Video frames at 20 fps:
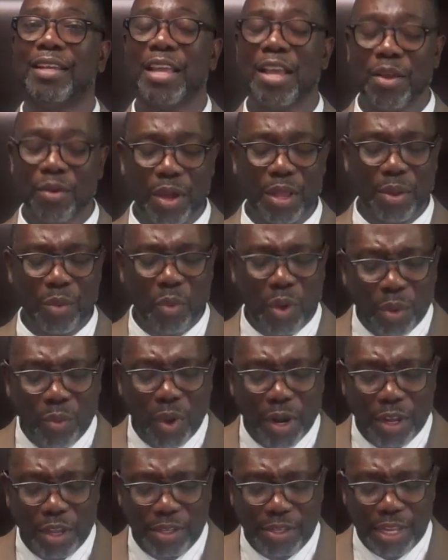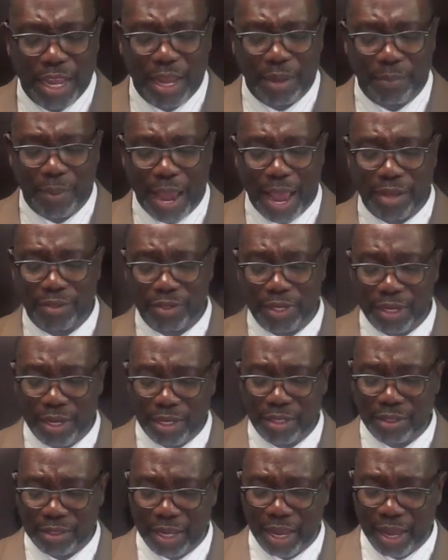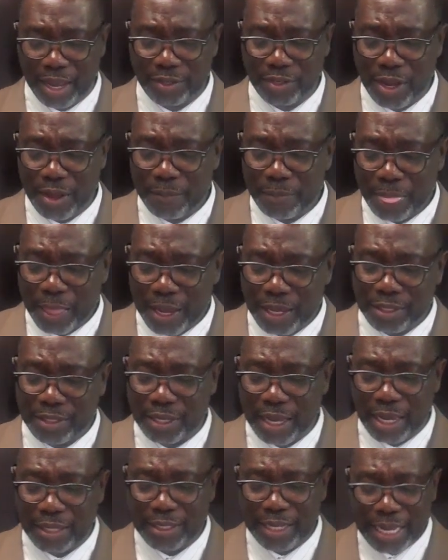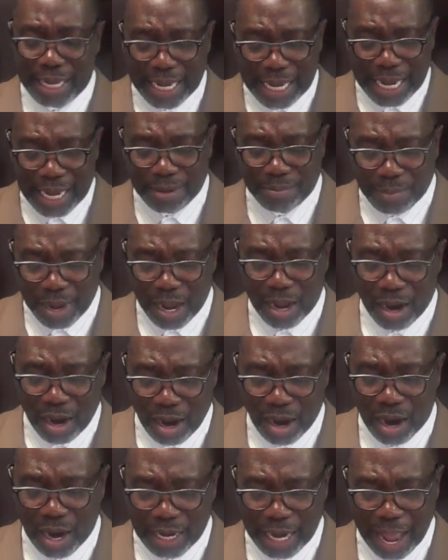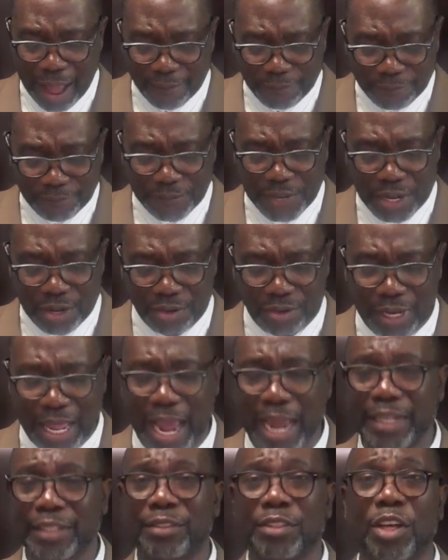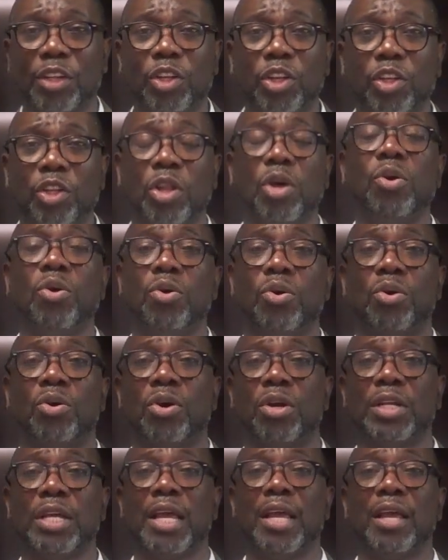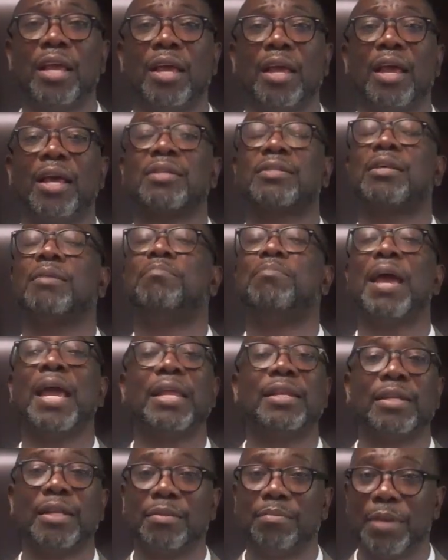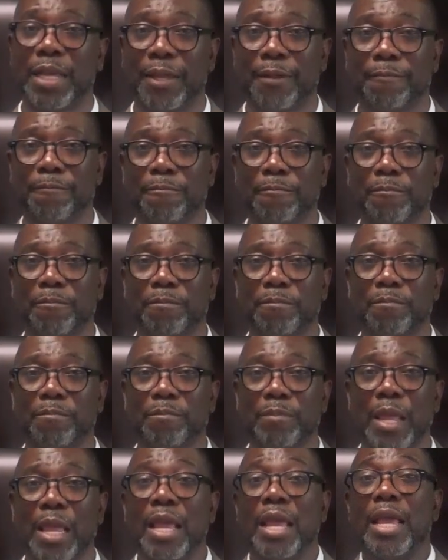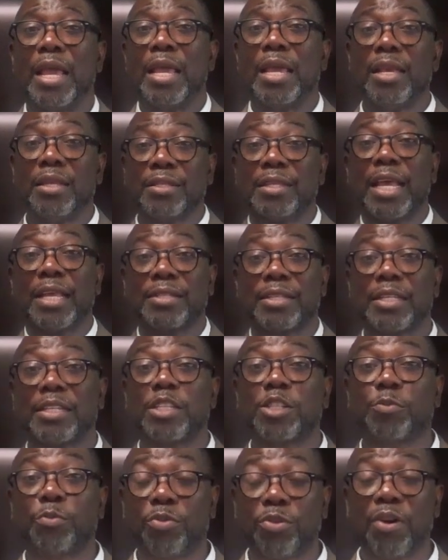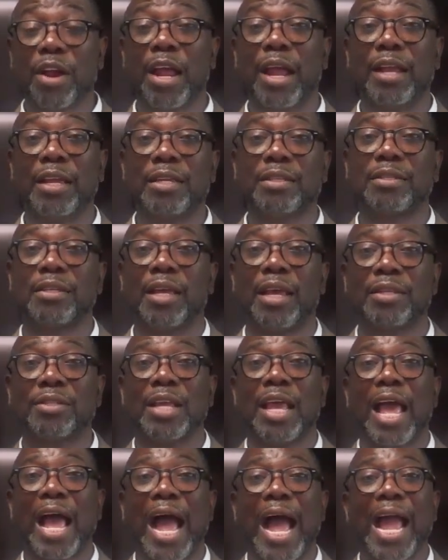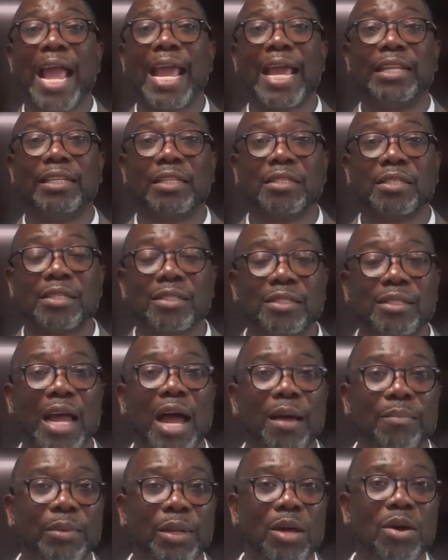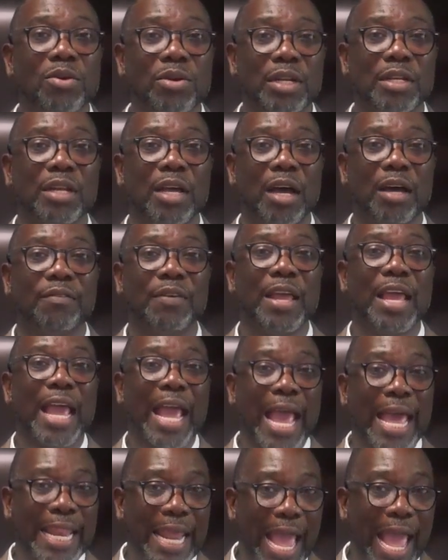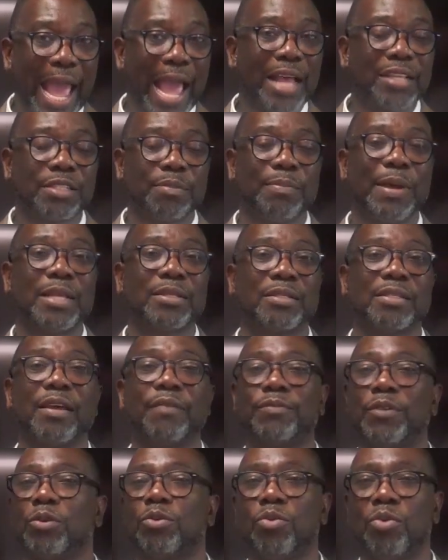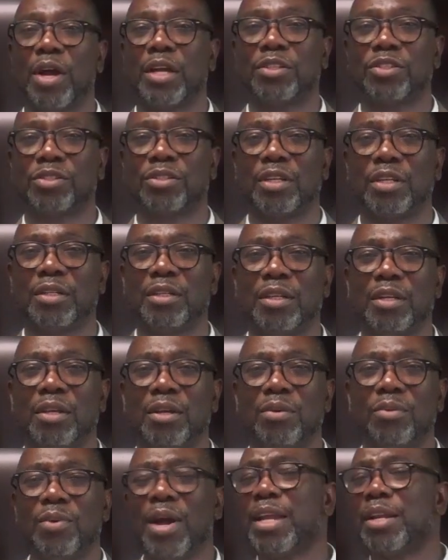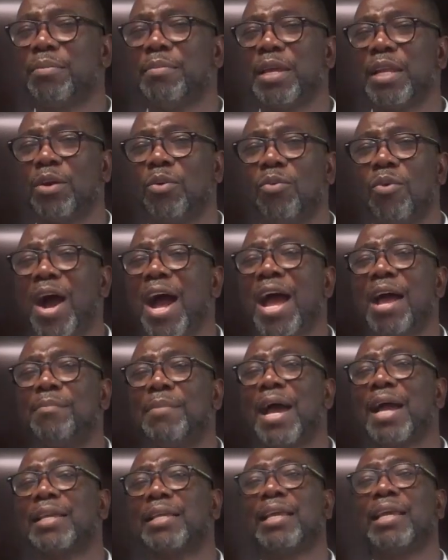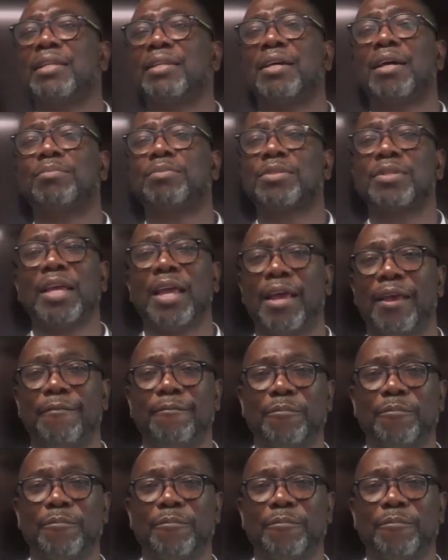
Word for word: What, are you saying, Pastor? He says, he says, in my heart, I feel like the Lord has abandoned me. He says in his prayer, he says, I had to stop long enough and ask myself the question, wait a minute, why am I getting upset?